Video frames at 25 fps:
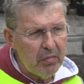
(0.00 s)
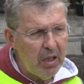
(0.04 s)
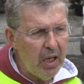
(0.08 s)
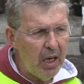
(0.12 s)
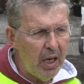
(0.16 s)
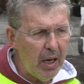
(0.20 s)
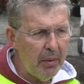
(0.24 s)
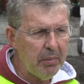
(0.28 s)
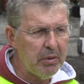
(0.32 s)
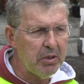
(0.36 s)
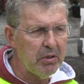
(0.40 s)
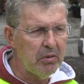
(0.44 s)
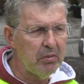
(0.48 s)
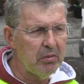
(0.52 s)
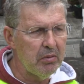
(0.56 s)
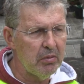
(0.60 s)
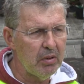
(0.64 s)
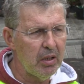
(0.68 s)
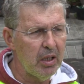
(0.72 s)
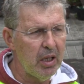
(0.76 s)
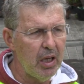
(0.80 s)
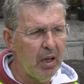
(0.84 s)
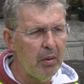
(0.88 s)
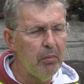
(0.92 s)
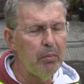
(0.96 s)
eruption
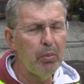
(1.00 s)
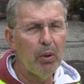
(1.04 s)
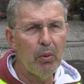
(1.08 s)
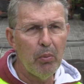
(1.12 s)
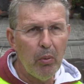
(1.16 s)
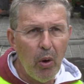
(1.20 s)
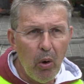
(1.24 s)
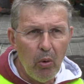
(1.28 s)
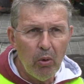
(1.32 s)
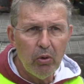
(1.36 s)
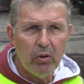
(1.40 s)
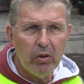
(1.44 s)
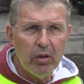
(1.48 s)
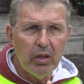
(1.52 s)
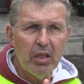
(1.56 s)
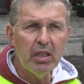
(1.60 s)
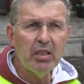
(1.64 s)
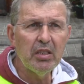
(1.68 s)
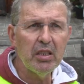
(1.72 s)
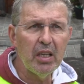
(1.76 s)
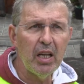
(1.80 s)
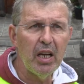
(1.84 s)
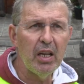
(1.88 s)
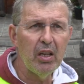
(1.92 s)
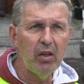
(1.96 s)
can promote
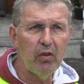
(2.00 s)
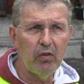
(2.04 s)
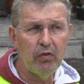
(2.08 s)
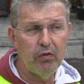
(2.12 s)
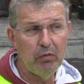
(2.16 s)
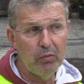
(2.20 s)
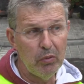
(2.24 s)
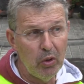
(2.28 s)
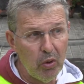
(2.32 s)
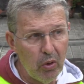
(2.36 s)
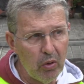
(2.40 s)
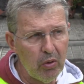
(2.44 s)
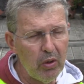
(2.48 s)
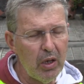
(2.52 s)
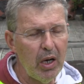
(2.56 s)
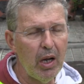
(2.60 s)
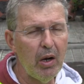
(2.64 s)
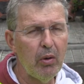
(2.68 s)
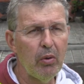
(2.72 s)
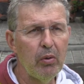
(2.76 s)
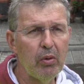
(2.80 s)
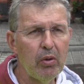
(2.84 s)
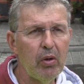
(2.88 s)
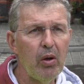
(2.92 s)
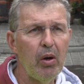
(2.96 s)
this kind of more
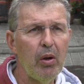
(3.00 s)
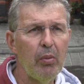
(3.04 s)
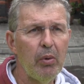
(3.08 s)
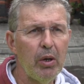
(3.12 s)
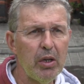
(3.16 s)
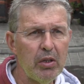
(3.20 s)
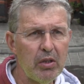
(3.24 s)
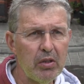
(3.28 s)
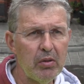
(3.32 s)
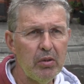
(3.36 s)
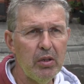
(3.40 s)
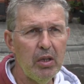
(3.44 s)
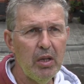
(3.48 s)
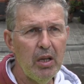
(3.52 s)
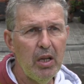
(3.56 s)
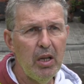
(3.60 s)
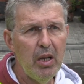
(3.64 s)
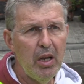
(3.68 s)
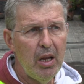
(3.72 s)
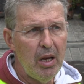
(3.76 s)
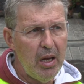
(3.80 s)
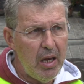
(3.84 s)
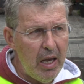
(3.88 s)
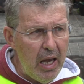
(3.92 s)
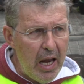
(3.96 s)
narrow collaboration.
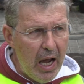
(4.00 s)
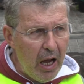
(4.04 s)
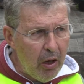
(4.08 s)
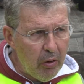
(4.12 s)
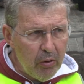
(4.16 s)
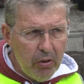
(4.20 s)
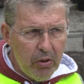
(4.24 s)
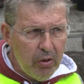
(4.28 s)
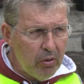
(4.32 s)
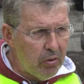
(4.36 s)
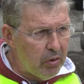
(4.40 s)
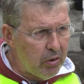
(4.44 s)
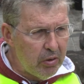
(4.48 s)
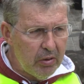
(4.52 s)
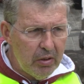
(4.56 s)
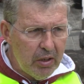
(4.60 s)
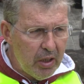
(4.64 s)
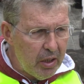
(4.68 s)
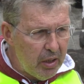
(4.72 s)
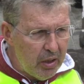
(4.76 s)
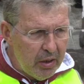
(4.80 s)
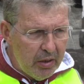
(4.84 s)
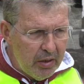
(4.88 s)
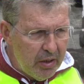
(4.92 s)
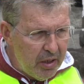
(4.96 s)
Now, during
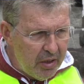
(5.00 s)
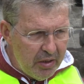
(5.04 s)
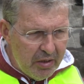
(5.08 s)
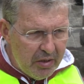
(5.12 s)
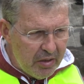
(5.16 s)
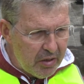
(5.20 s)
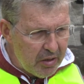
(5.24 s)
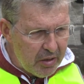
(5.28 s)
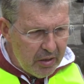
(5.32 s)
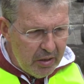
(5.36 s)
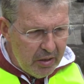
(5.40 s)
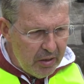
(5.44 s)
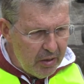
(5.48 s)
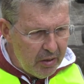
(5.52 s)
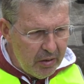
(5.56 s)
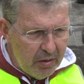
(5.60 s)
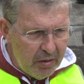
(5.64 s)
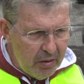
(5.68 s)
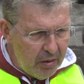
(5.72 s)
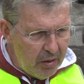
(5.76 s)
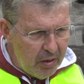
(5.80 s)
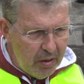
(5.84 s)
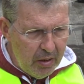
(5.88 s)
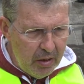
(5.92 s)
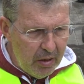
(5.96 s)
the, this uh,
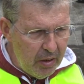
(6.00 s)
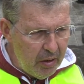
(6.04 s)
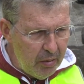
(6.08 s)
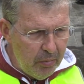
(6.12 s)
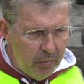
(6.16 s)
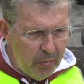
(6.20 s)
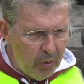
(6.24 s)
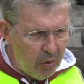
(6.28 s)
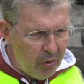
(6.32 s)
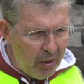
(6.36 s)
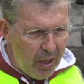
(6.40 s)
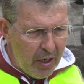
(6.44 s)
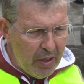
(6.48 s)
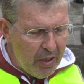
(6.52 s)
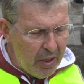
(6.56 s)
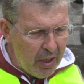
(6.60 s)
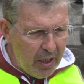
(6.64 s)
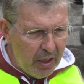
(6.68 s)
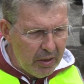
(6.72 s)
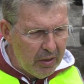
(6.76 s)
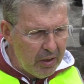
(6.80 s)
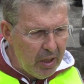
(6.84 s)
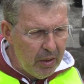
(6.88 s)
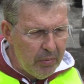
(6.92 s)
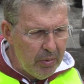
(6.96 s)
volcanic
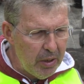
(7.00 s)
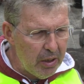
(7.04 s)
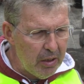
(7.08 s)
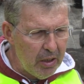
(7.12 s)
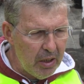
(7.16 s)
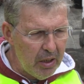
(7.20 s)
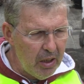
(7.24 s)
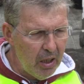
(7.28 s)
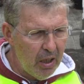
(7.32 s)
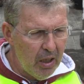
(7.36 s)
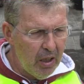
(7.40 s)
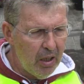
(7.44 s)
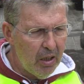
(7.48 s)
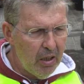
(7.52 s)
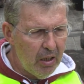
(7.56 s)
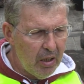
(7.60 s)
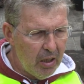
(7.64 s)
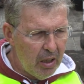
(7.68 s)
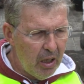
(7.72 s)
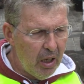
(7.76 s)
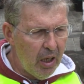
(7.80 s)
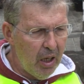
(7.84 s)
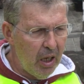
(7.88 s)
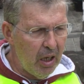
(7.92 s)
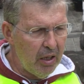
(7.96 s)
activity,
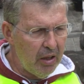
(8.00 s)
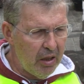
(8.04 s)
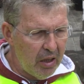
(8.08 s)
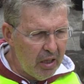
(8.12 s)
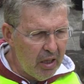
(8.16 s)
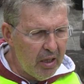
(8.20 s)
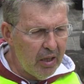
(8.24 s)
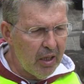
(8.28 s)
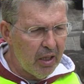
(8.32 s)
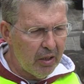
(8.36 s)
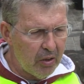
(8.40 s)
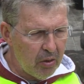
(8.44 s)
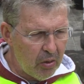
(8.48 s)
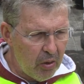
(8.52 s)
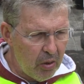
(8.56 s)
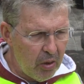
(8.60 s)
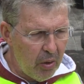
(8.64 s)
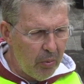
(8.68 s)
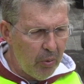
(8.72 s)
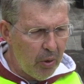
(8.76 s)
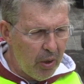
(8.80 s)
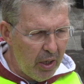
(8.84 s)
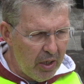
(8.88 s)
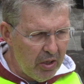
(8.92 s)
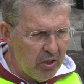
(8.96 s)
I think that
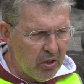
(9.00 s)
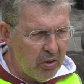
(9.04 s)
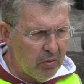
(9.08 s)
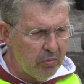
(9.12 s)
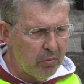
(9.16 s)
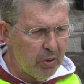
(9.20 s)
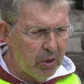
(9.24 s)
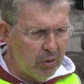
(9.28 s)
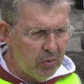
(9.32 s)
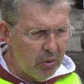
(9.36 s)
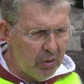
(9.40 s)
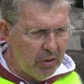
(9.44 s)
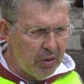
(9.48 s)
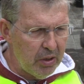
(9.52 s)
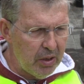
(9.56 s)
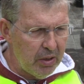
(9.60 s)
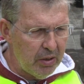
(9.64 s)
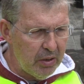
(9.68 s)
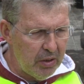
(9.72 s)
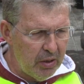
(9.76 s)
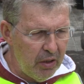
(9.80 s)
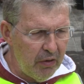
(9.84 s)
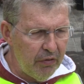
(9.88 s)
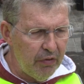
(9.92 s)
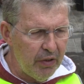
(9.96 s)
collaboration between the
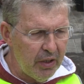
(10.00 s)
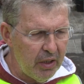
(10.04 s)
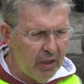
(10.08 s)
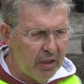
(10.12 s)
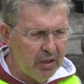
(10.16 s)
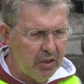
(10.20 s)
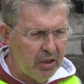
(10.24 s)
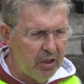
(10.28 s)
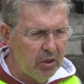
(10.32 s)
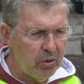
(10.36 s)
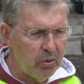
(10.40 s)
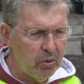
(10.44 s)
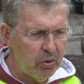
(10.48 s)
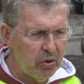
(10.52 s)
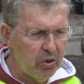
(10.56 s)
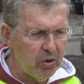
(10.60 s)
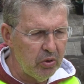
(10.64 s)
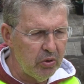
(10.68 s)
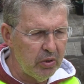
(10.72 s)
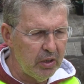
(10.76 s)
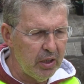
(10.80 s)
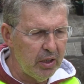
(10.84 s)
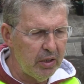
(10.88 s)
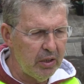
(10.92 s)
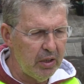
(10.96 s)
different
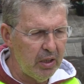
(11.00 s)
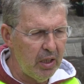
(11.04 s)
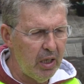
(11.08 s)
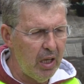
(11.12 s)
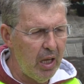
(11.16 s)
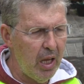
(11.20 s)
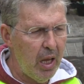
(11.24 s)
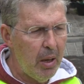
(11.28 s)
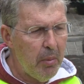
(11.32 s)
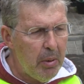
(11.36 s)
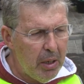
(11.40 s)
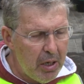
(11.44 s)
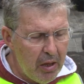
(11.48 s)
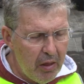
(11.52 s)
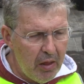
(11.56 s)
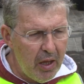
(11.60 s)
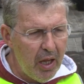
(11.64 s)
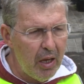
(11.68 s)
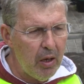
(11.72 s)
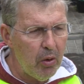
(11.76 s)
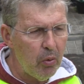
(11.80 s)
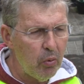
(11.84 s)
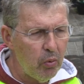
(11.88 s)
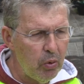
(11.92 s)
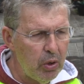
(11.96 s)
institutions that uh, every
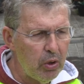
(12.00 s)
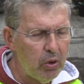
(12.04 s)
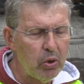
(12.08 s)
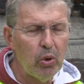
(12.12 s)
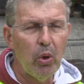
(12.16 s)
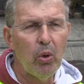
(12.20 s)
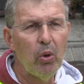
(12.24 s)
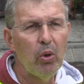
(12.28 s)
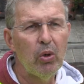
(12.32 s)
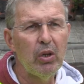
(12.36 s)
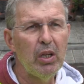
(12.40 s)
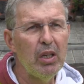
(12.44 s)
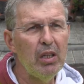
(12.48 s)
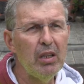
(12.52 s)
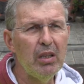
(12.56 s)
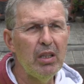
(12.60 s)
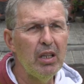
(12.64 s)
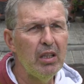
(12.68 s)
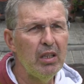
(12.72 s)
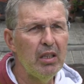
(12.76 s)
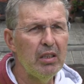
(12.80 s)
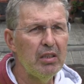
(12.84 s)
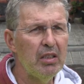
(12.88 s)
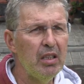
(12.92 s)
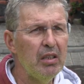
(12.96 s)
day we talk in
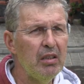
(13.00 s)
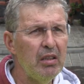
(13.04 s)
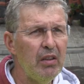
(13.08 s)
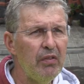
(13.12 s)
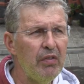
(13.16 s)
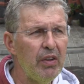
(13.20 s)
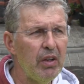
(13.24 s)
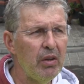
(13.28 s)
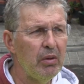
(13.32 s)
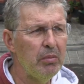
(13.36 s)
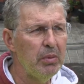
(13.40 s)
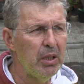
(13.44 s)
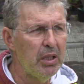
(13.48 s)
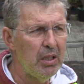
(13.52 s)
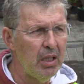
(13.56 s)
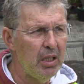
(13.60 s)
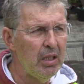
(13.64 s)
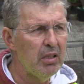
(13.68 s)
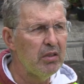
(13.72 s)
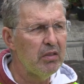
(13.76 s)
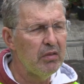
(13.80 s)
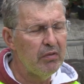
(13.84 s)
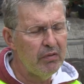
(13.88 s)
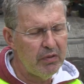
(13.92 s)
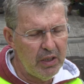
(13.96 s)
the scientific committee
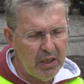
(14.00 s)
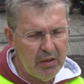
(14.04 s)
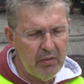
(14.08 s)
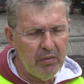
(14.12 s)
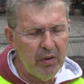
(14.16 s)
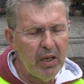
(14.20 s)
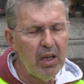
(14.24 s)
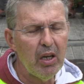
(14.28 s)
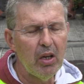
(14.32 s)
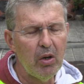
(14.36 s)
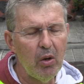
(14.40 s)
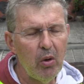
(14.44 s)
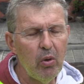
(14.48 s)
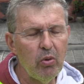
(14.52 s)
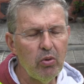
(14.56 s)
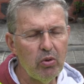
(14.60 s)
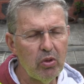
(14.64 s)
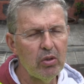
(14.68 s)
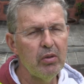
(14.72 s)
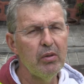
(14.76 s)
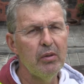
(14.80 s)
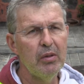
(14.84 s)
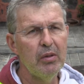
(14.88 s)
is very, very close.